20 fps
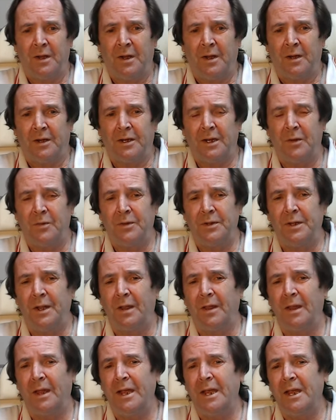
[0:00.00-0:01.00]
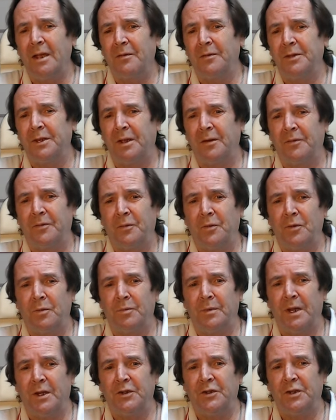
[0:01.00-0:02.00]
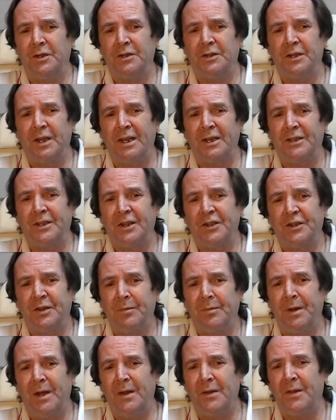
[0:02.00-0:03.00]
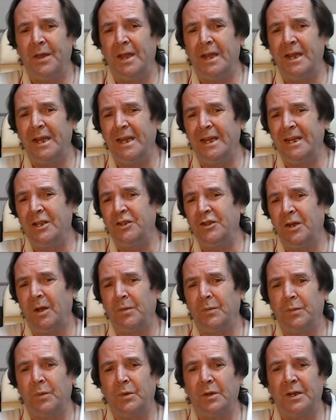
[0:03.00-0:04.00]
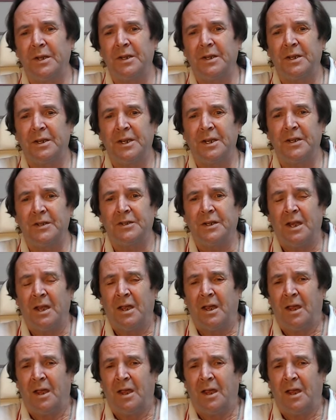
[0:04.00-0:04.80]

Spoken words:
Now, in the light of the aforementioned, it's anticipated that Egypt will increase